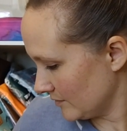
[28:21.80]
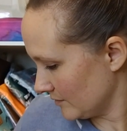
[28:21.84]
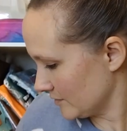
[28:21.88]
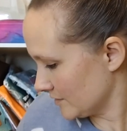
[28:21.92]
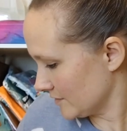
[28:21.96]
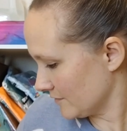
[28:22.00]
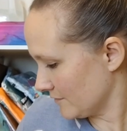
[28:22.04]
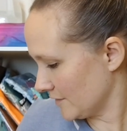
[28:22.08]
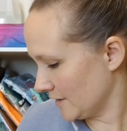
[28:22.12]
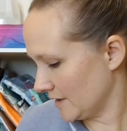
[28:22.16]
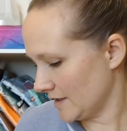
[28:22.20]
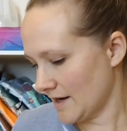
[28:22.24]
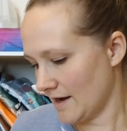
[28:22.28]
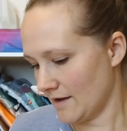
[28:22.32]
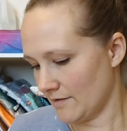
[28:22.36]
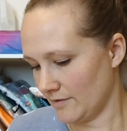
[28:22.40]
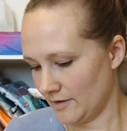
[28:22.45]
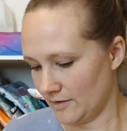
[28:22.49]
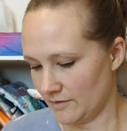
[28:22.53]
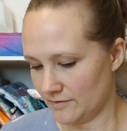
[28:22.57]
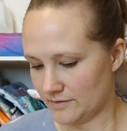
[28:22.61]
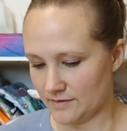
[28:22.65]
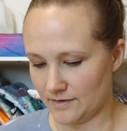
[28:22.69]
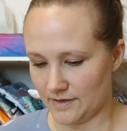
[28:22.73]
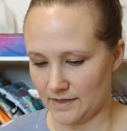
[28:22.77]
It was a free
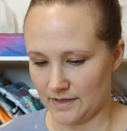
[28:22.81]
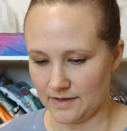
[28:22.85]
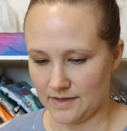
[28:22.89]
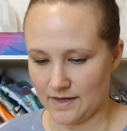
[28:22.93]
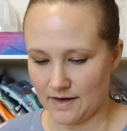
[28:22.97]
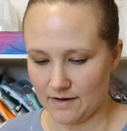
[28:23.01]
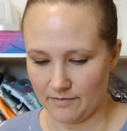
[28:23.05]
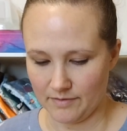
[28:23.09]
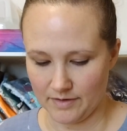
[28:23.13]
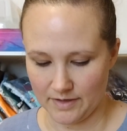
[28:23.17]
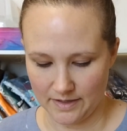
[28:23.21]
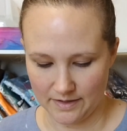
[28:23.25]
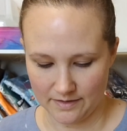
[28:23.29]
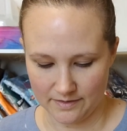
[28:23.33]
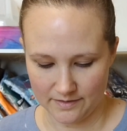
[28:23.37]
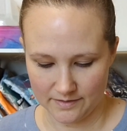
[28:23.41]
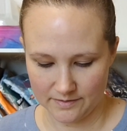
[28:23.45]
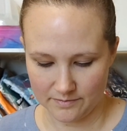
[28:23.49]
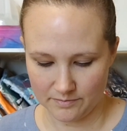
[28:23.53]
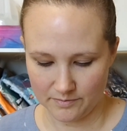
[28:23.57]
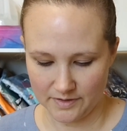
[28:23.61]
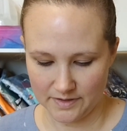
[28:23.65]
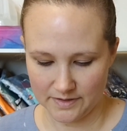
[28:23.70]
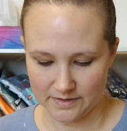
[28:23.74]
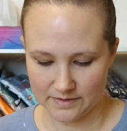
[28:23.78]
download, so I did that one. And
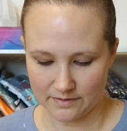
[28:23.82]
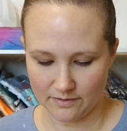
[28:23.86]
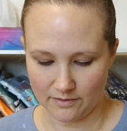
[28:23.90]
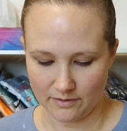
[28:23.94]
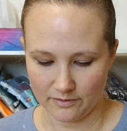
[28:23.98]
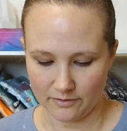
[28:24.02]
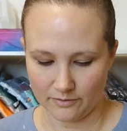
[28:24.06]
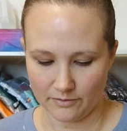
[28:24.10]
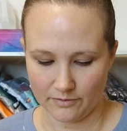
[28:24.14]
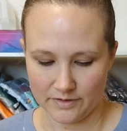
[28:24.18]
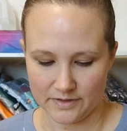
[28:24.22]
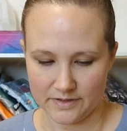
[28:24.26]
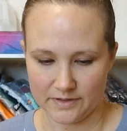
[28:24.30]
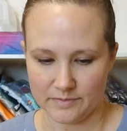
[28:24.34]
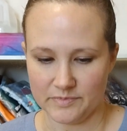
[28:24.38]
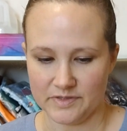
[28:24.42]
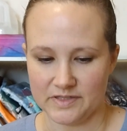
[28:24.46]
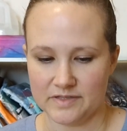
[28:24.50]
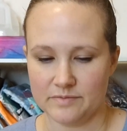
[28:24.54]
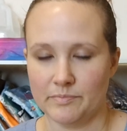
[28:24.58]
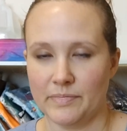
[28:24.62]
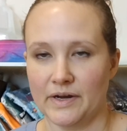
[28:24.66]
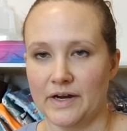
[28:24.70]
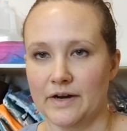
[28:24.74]
this one is called Christmas